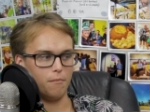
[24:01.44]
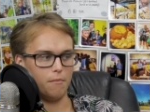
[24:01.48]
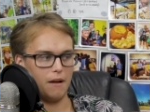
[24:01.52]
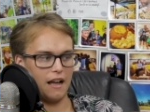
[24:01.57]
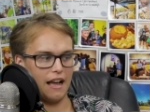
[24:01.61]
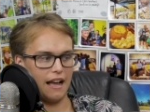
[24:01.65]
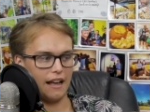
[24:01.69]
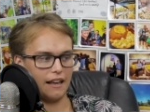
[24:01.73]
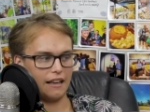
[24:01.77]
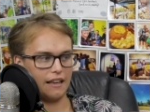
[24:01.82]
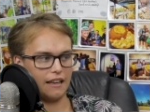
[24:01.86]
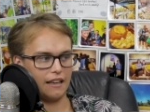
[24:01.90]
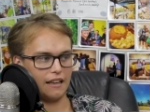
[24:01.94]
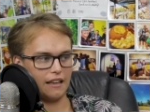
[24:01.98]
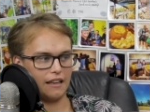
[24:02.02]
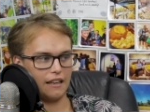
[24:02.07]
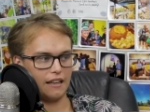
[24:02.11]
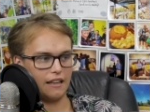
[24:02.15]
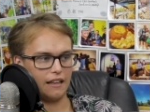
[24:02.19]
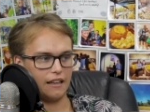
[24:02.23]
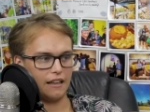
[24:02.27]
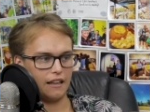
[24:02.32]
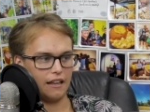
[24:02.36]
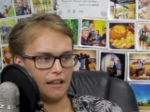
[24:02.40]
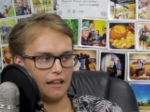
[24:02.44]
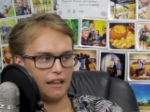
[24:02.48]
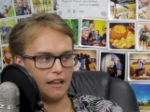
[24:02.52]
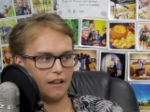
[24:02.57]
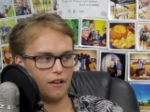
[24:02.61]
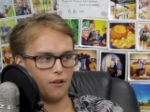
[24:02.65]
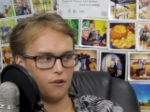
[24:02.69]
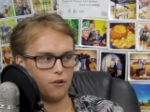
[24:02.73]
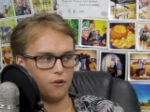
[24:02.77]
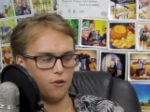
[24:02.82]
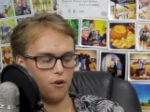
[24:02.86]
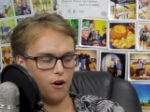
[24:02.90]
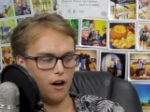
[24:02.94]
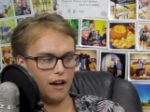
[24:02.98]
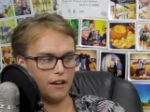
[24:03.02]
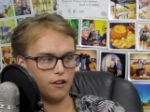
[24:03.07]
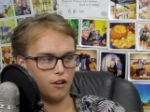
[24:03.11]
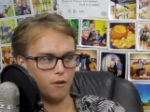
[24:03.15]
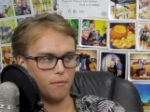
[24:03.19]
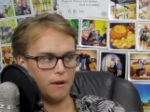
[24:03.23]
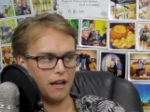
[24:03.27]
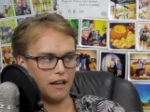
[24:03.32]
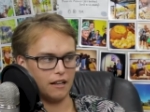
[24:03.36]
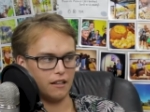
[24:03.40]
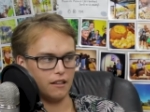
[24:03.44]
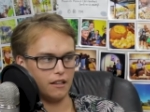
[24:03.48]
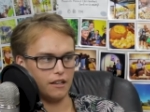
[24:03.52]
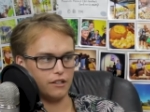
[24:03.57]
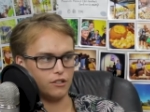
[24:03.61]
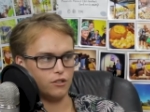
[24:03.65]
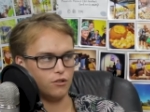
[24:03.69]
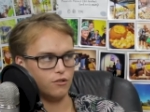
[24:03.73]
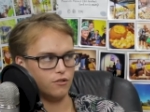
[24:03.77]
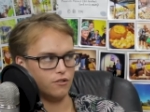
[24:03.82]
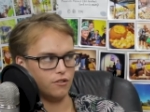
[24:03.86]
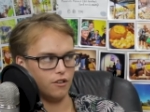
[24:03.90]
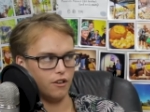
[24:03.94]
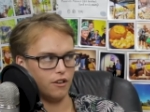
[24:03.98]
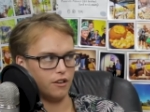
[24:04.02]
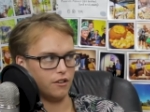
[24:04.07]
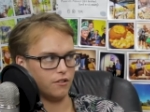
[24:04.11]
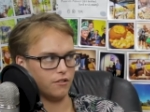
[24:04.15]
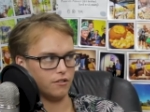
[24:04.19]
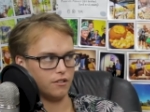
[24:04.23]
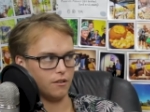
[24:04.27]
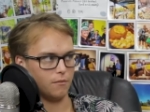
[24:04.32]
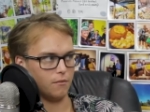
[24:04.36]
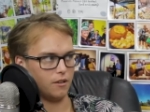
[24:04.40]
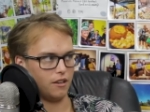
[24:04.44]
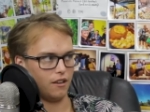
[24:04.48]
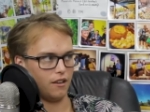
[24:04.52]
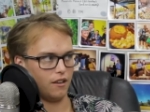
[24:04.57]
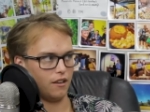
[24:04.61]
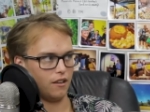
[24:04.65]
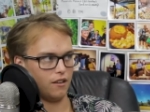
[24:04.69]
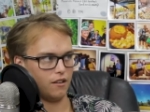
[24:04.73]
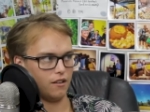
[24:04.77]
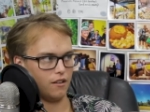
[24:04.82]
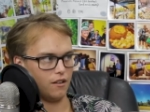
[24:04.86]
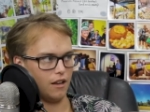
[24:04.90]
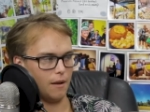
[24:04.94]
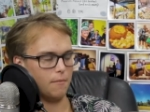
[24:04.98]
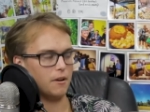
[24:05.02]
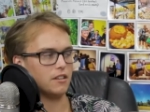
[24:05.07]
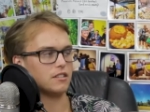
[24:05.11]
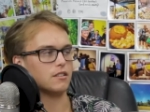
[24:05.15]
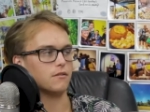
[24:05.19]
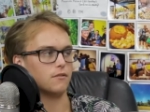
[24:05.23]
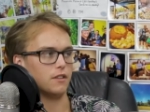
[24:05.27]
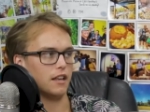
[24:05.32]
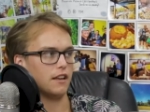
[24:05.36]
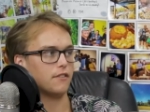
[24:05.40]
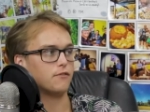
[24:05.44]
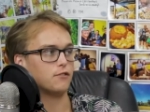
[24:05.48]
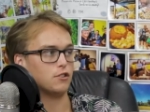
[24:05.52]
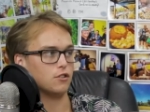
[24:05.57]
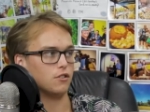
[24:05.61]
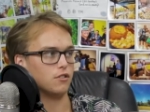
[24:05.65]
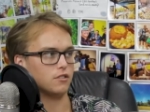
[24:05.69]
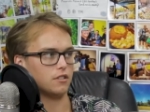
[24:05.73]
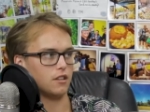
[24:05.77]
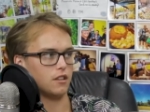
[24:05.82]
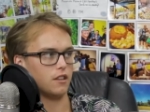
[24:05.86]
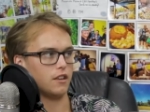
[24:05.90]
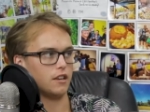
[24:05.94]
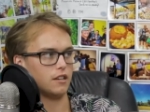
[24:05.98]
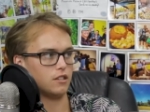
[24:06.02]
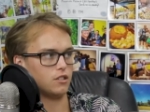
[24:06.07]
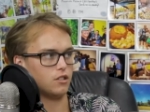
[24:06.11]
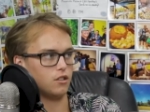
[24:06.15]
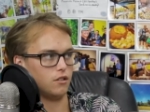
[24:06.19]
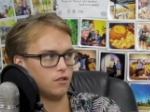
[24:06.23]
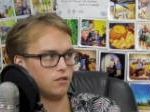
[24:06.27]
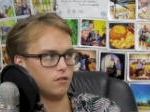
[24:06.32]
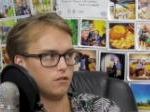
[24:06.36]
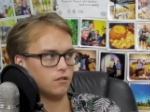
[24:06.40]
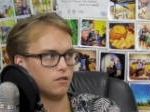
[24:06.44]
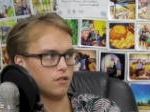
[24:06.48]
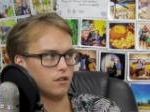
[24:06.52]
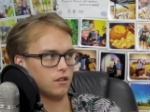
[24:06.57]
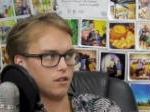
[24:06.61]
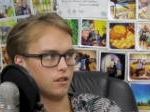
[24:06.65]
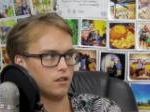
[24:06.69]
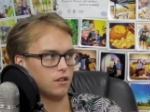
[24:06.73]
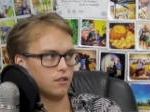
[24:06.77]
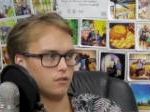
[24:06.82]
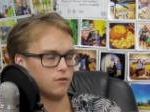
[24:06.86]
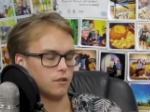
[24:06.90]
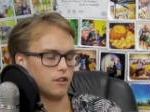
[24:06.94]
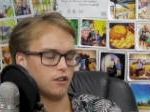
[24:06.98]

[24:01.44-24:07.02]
back, or I got back at 2:30 or something. I must have left yours at 2. So